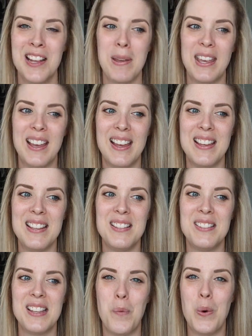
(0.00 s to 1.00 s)

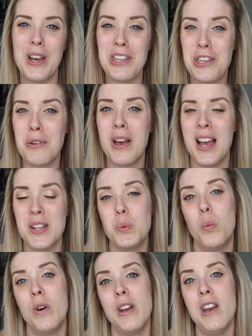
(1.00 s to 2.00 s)
because what you guys
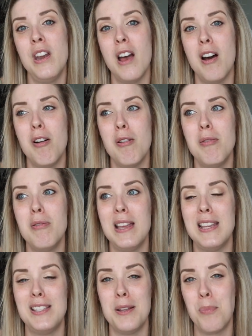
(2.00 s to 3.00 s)
want to know
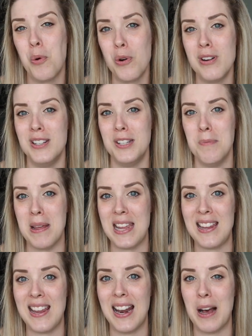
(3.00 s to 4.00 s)
is important to
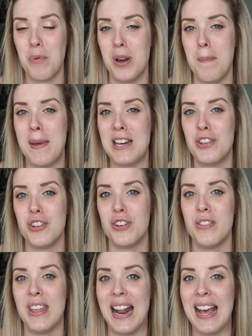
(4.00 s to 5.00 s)
me, and I want to make
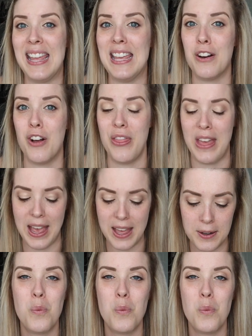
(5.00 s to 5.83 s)
sure that I hit on that.